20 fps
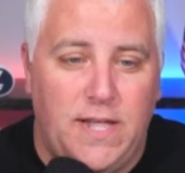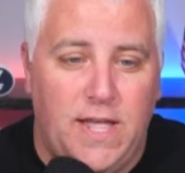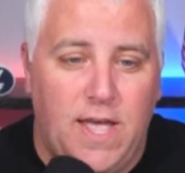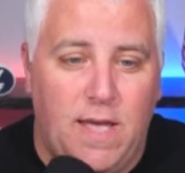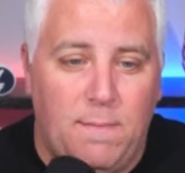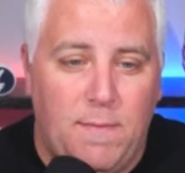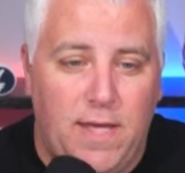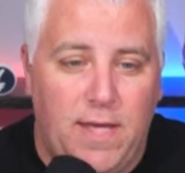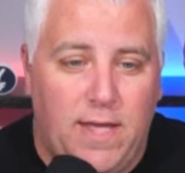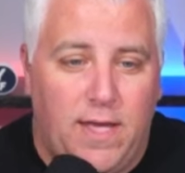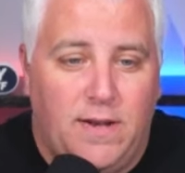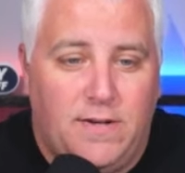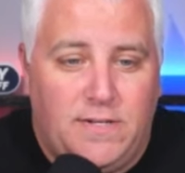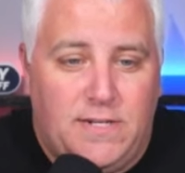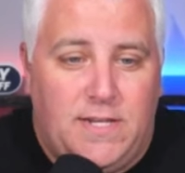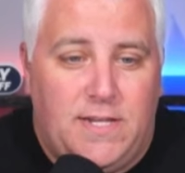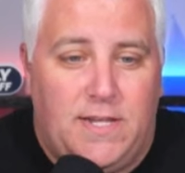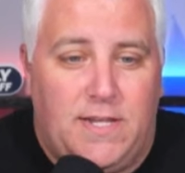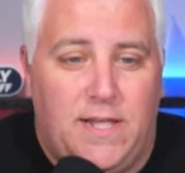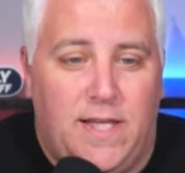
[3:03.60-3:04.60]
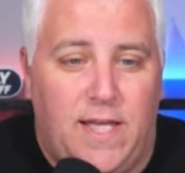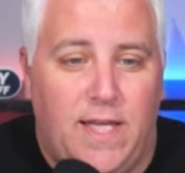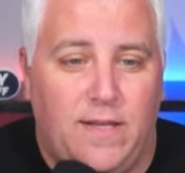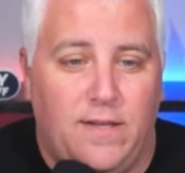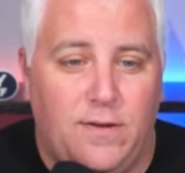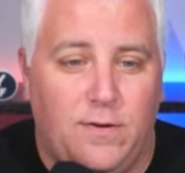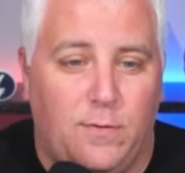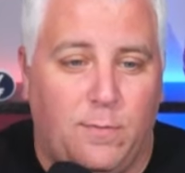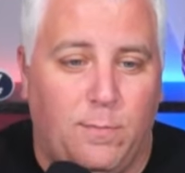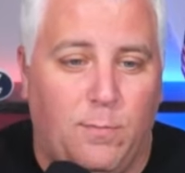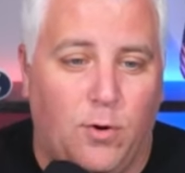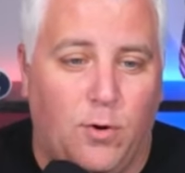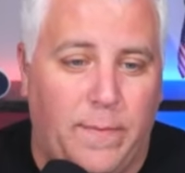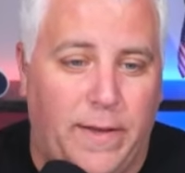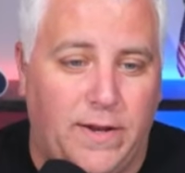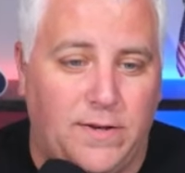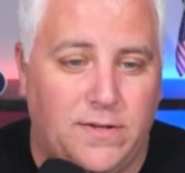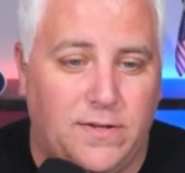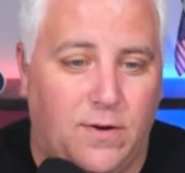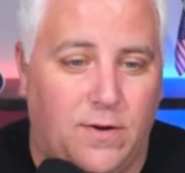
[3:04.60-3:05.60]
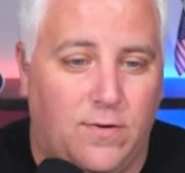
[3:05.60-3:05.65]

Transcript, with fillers: M A N T E A U. Portmanteau.